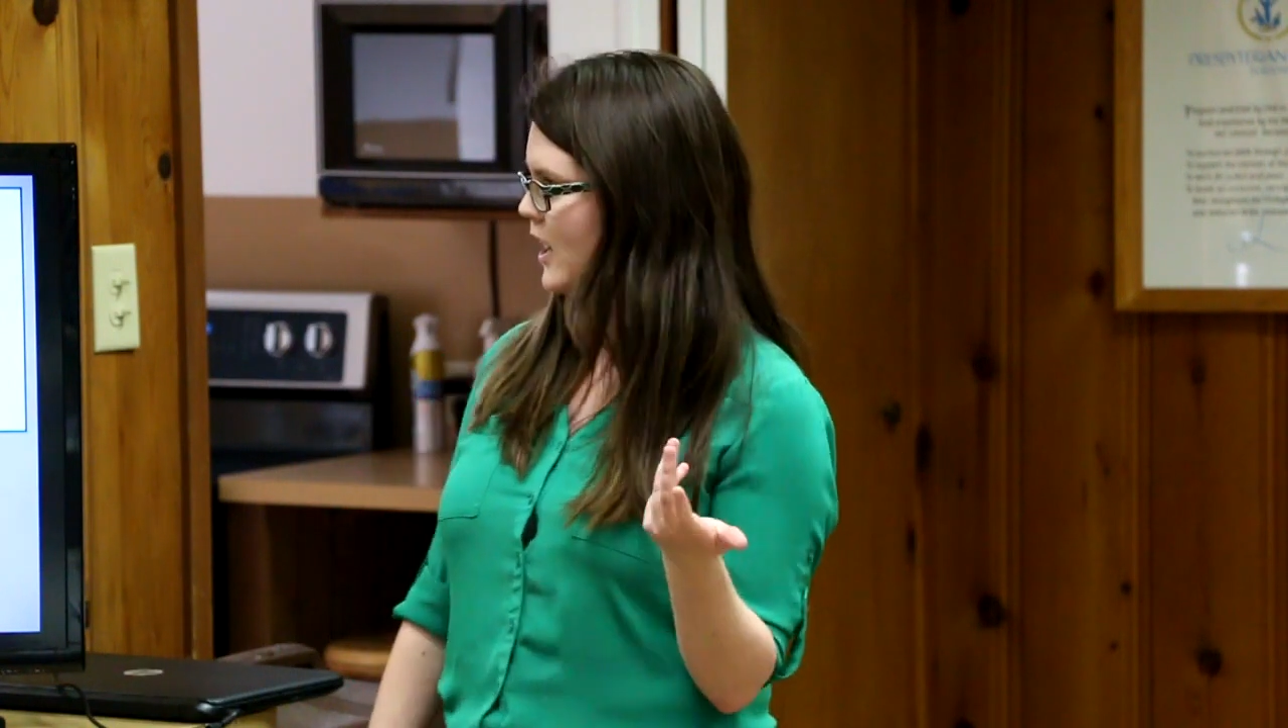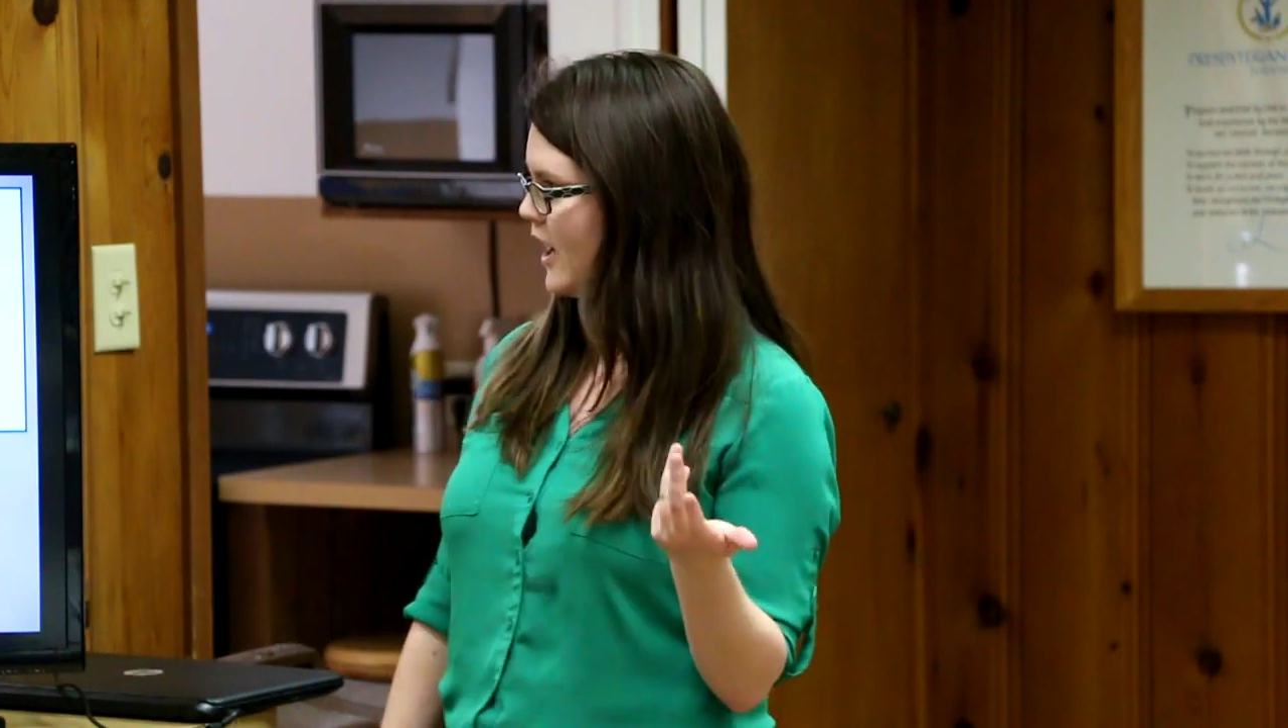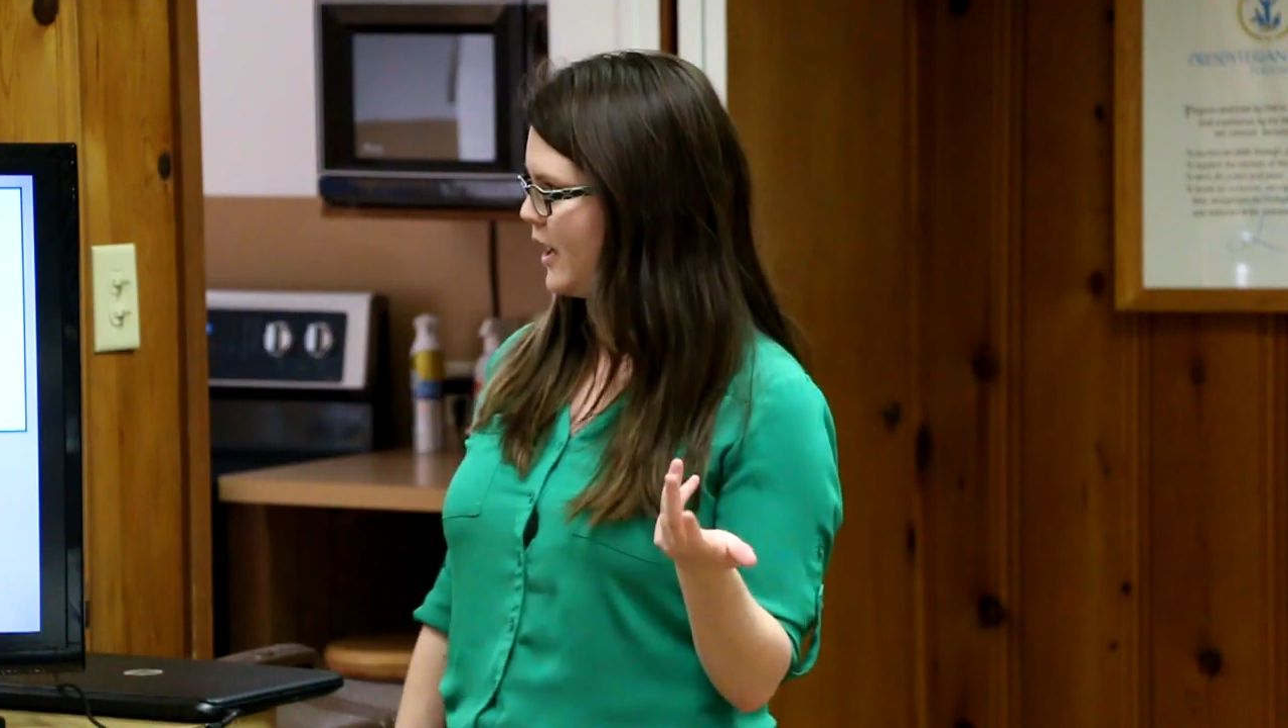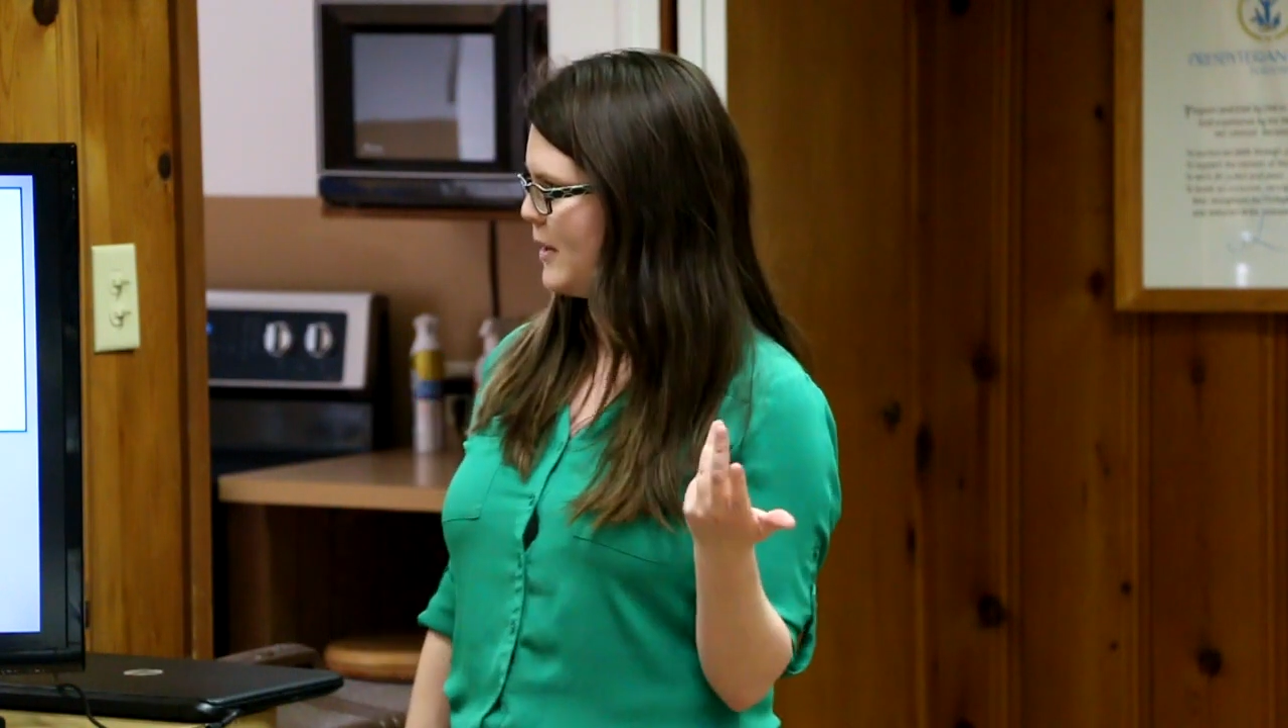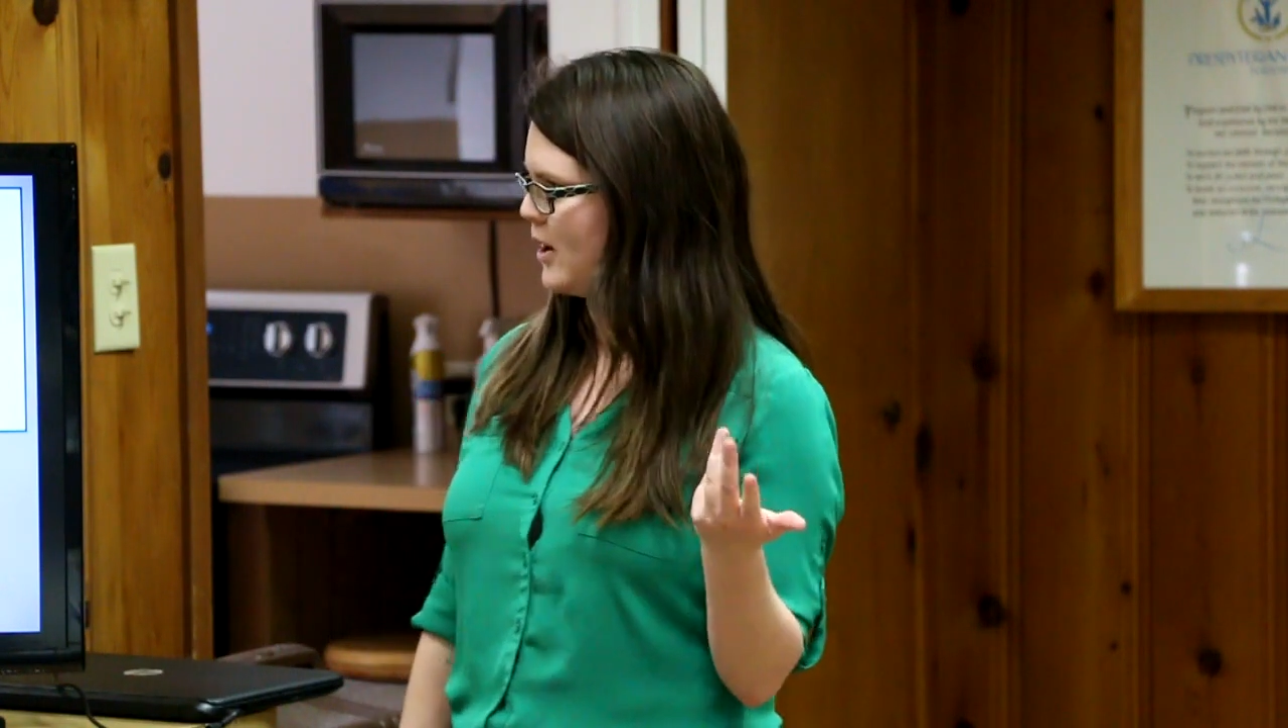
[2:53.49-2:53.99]

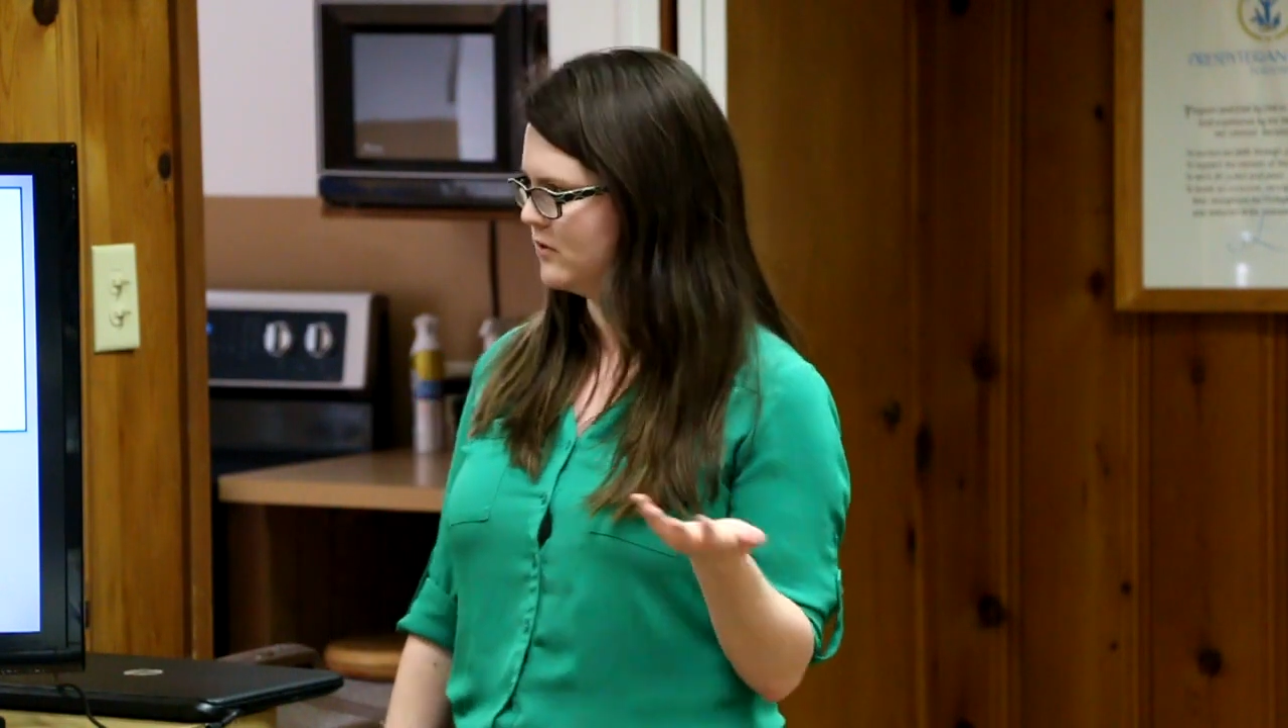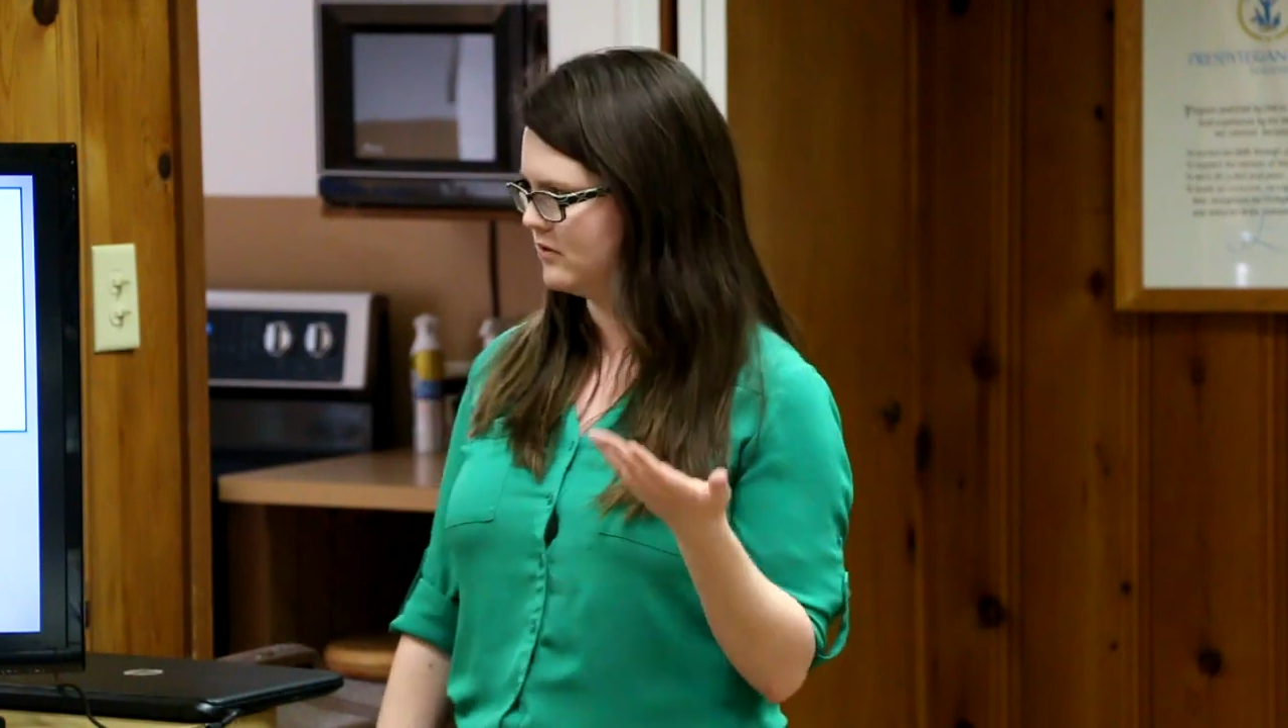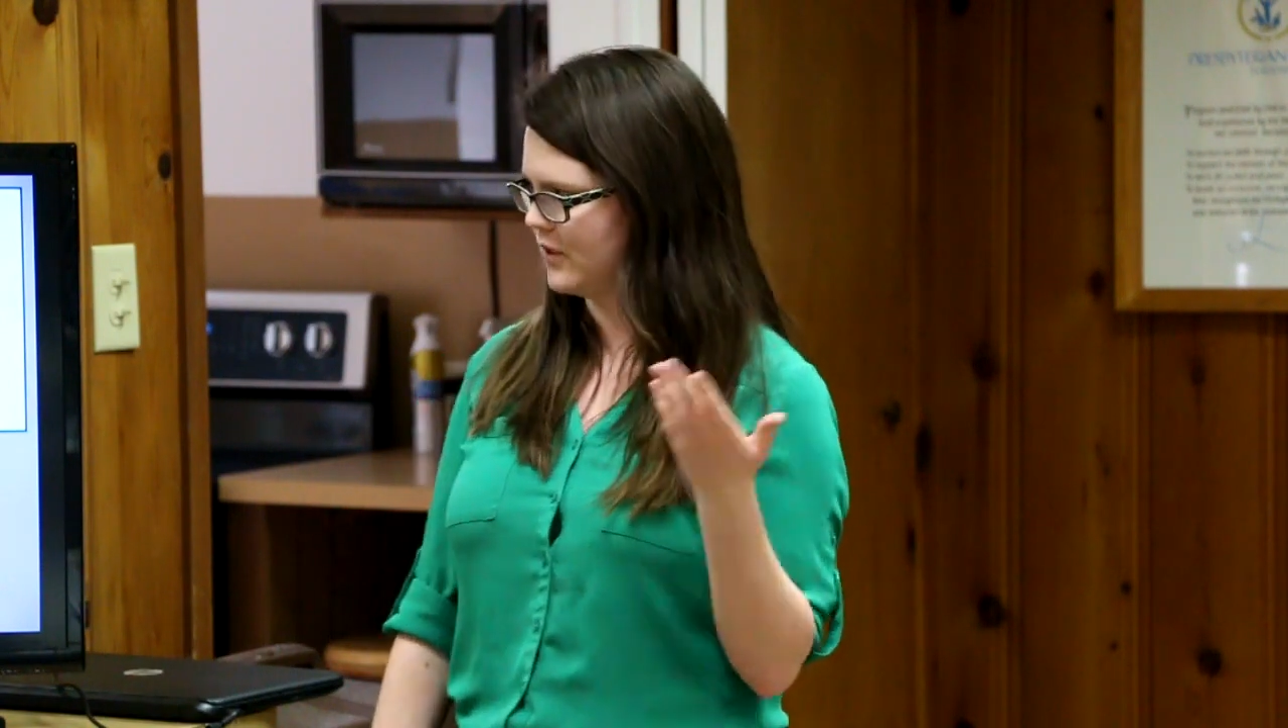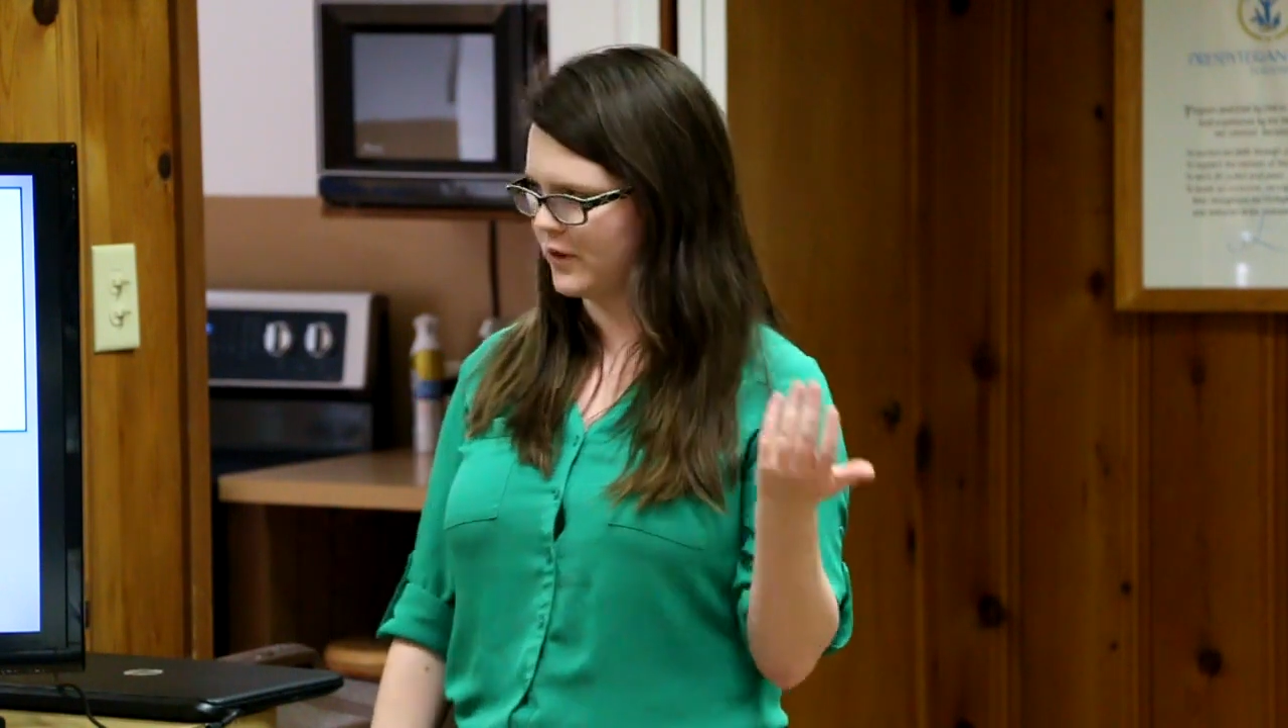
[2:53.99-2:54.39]
talking about in